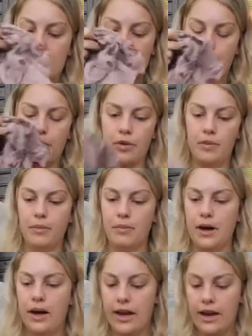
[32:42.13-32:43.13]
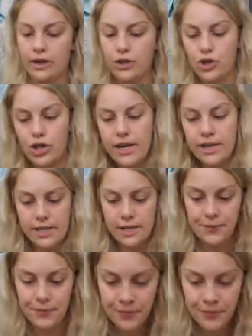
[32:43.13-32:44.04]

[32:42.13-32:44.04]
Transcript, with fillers: up my street.